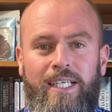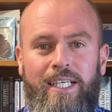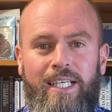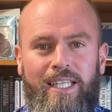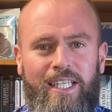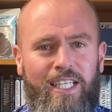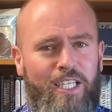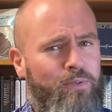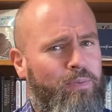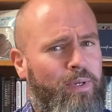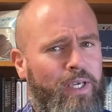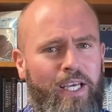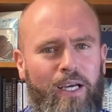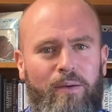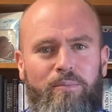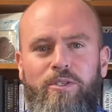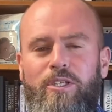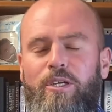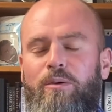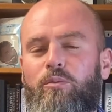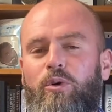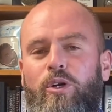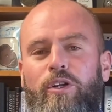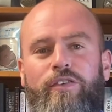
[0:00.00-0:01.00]
that has become
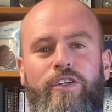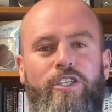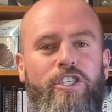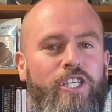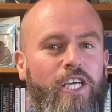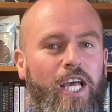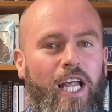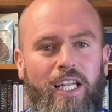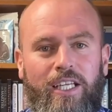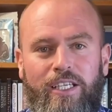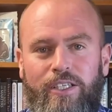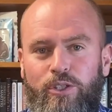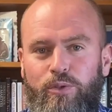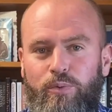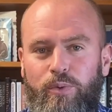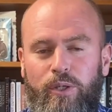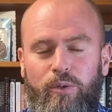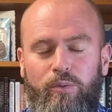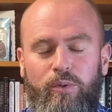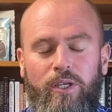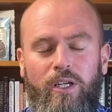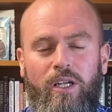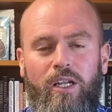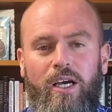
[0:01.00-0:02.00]
somewhat of a challenge. We
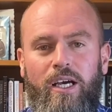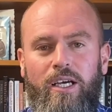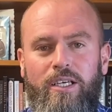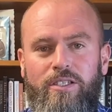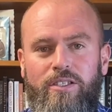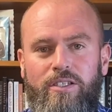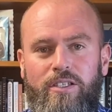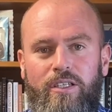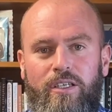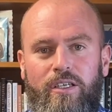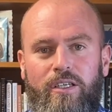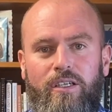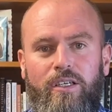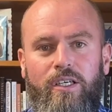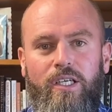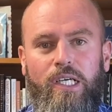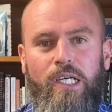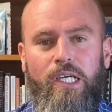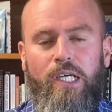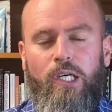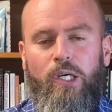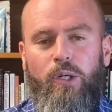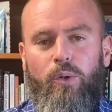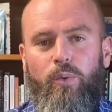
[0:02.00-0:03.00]
realize that
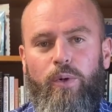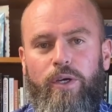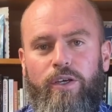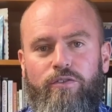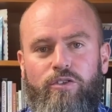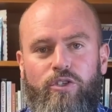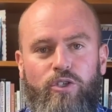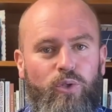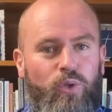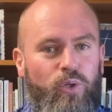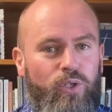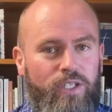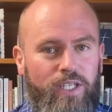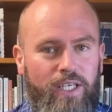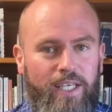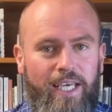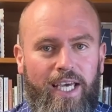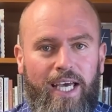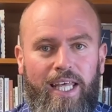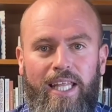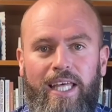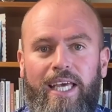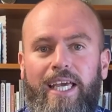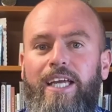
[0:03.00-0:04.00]
we have sought to
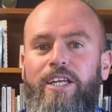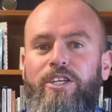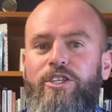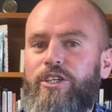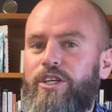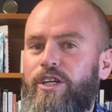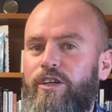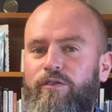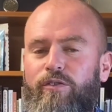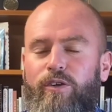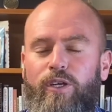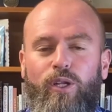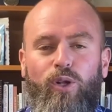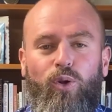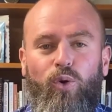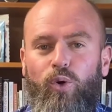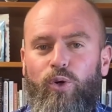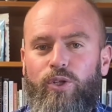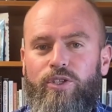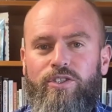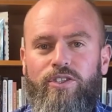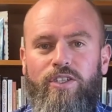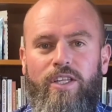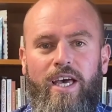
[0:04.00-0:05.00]
gather each and every
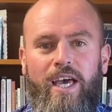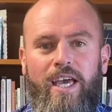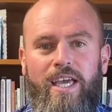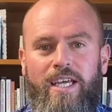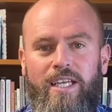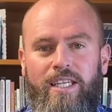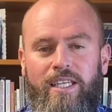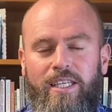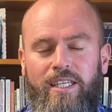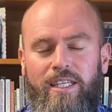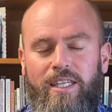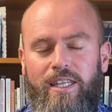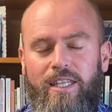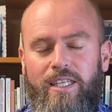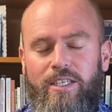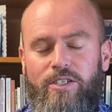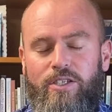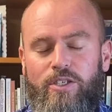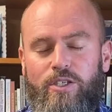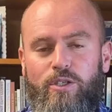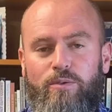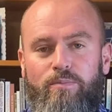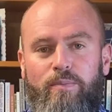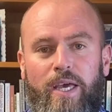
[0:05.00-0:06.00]
Lord's Day, and
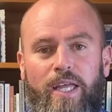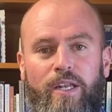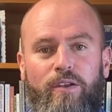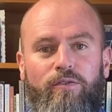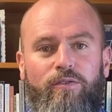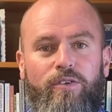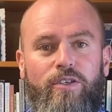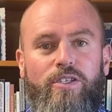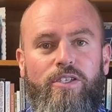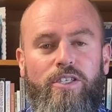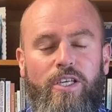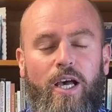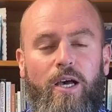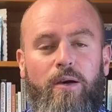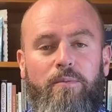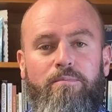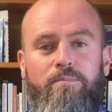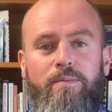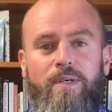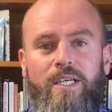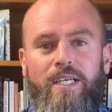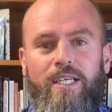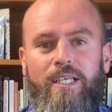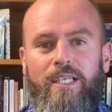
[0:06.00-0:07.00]
this is meant for
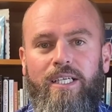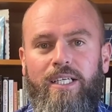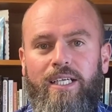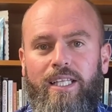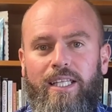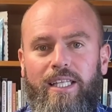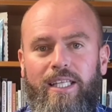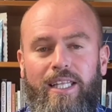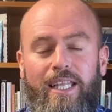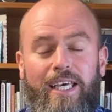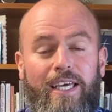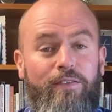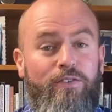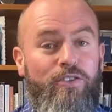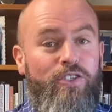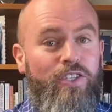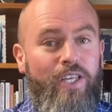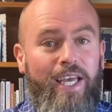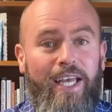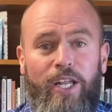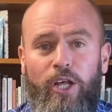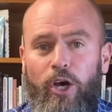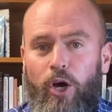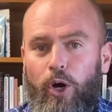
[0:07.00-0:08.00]
some that they have
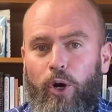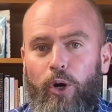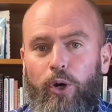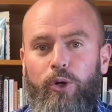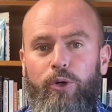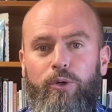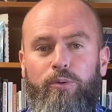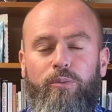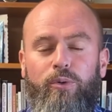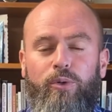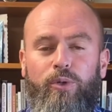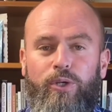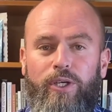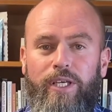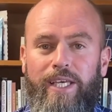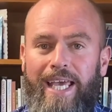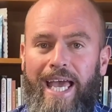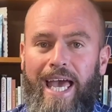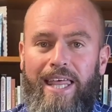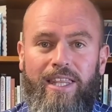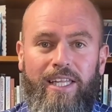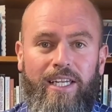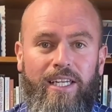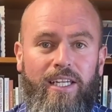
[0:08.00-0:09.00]
stayed home or
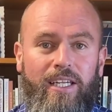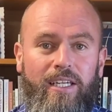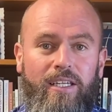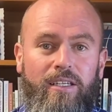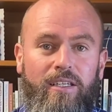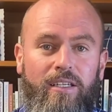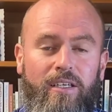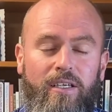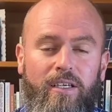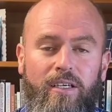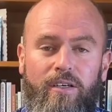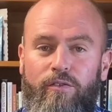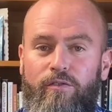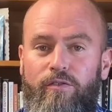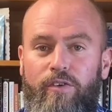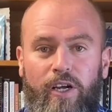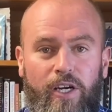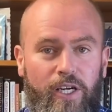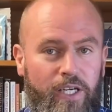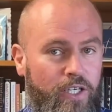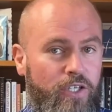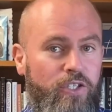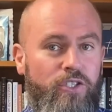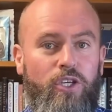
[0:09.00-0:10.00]
gathered in
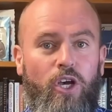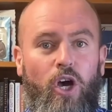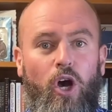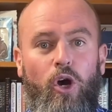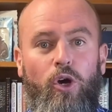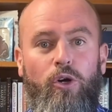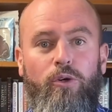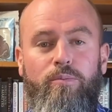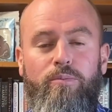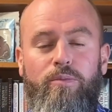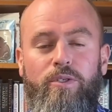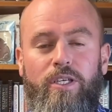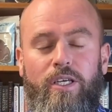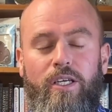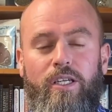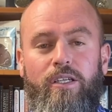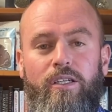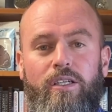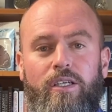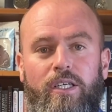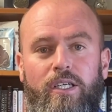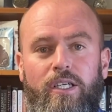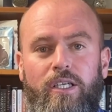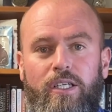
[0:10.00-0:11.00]
various homes.
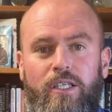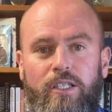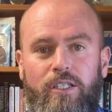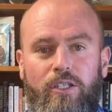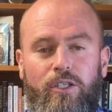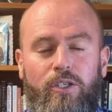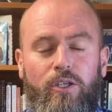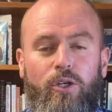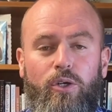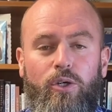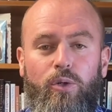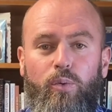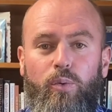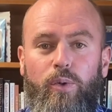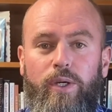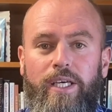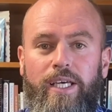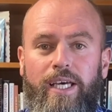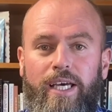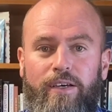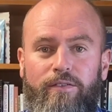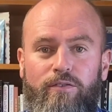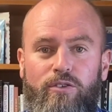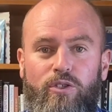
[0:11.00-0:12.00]
And, you know, we
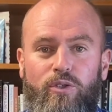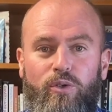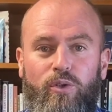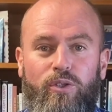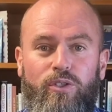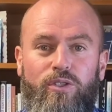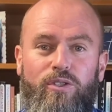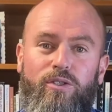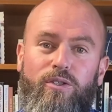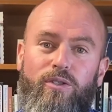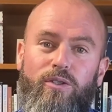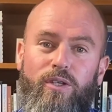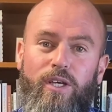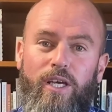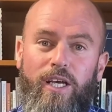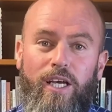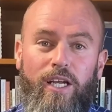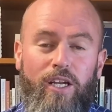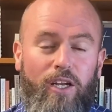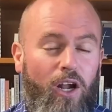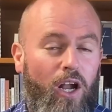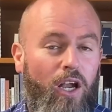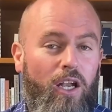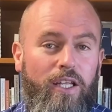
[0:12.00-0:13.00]
have sought to
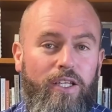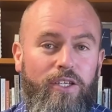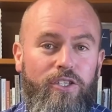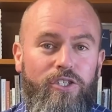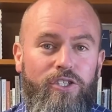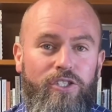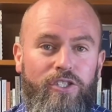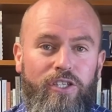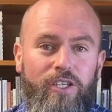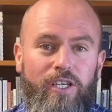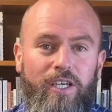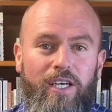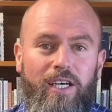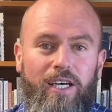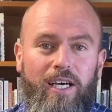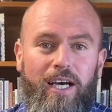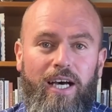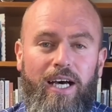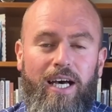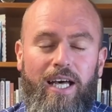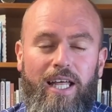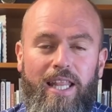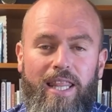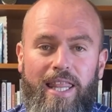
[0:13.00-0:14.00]
acknowledge
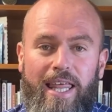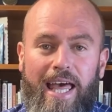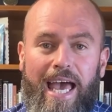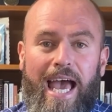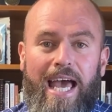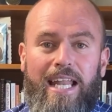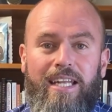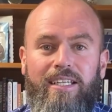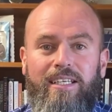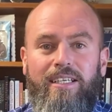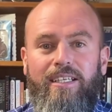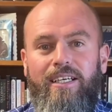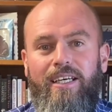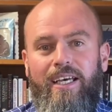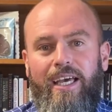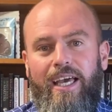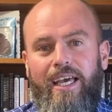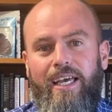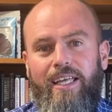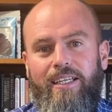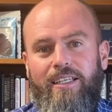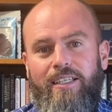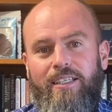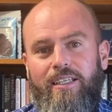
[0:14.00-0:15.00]
uh, that,
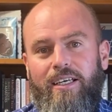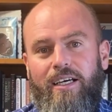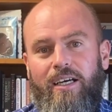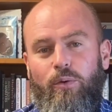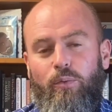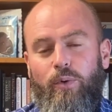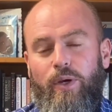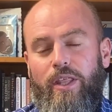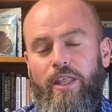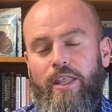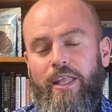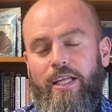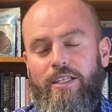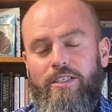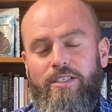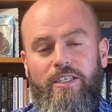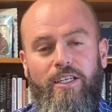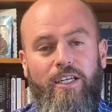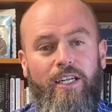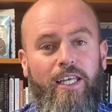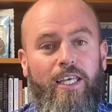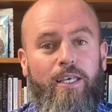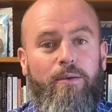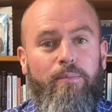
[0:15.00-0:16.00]
and uh, whether that's in
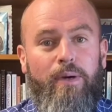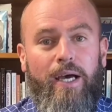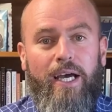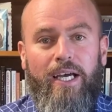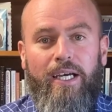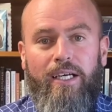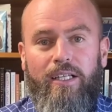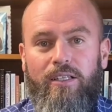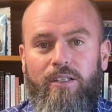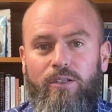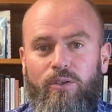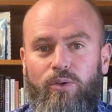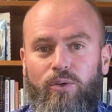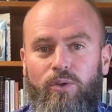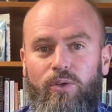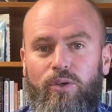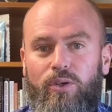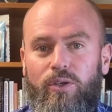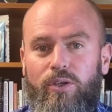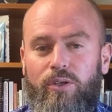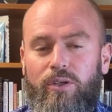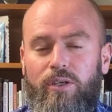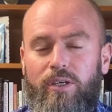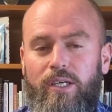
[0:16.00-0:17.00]
an email
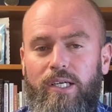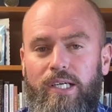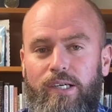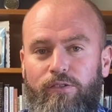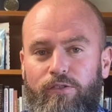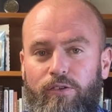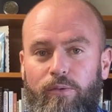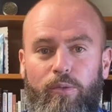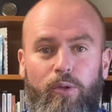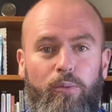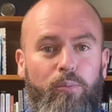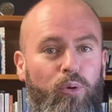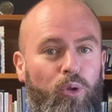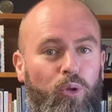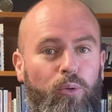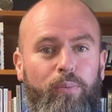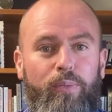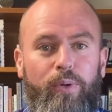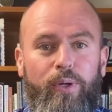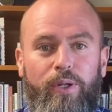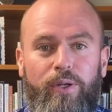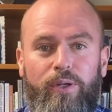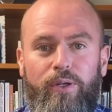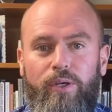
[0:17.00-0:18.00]
or uh, from the
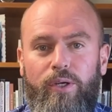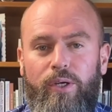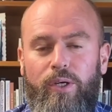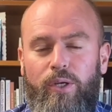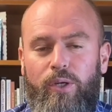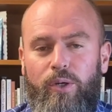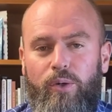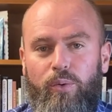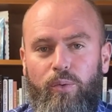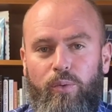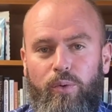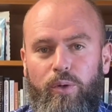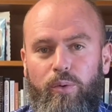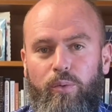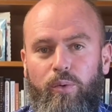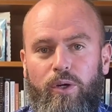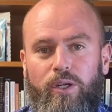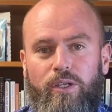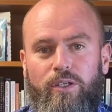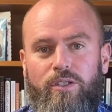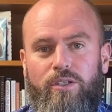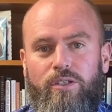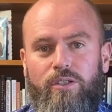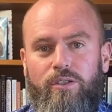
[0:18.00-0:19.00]
pulpit, we
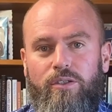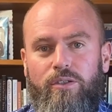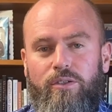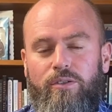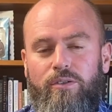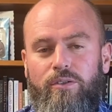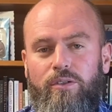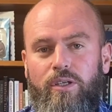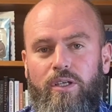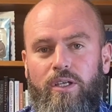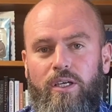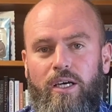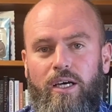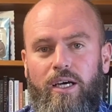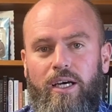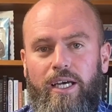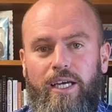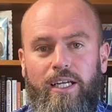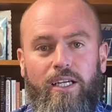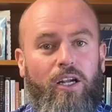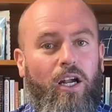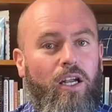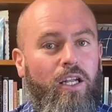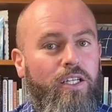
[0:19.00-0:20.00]
wanted to uh,
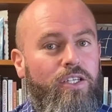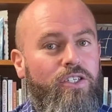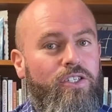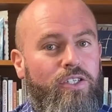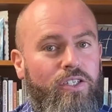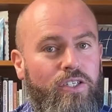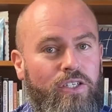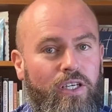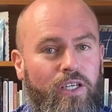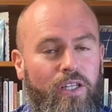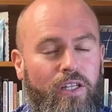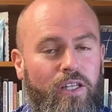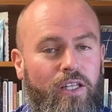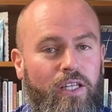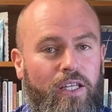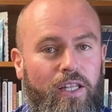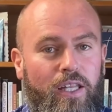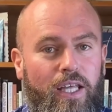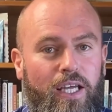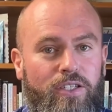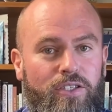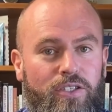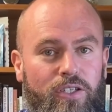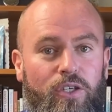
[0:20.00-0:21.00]
acknowledge that
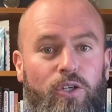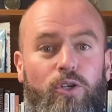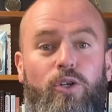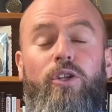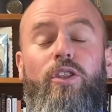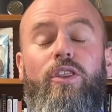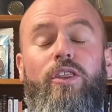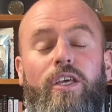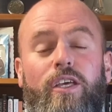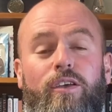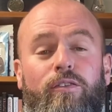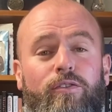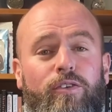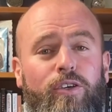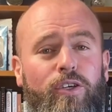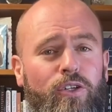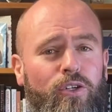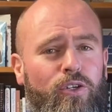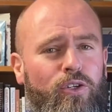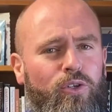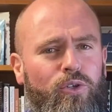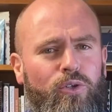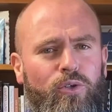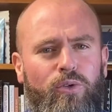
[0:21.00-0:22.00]
that's a good thing for you to
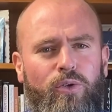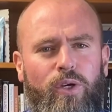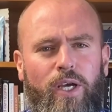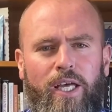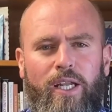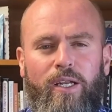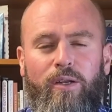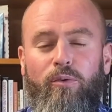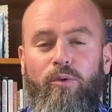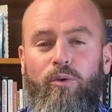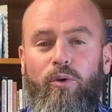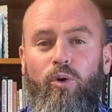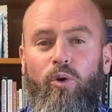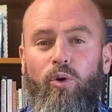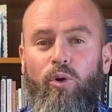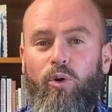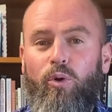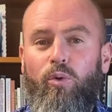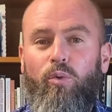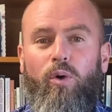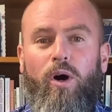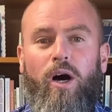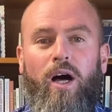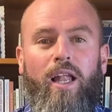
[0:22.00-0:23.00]
do, and
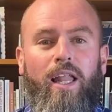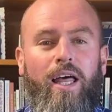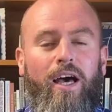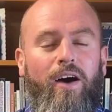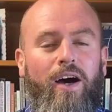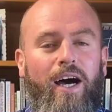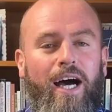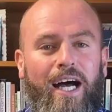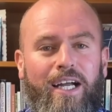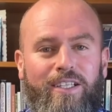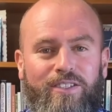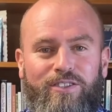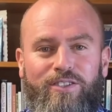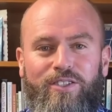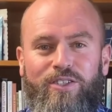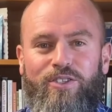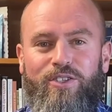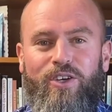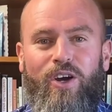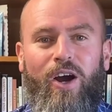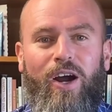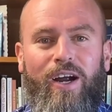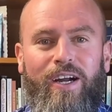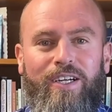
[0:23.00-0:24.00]
all while our heart's
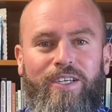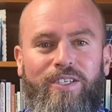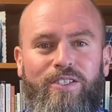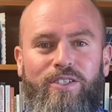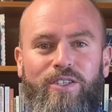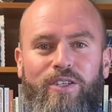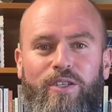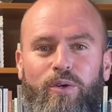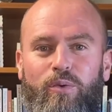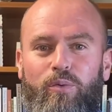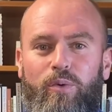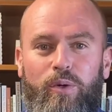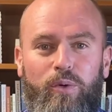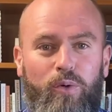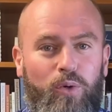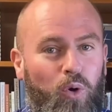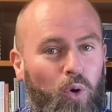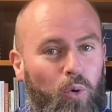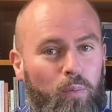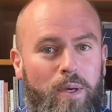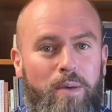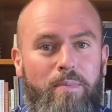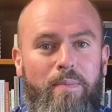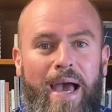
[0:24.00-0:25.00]
desire is that we would
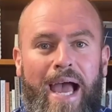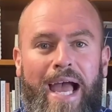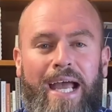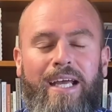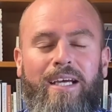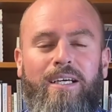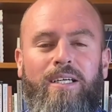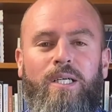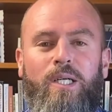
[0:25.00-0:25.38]
all be back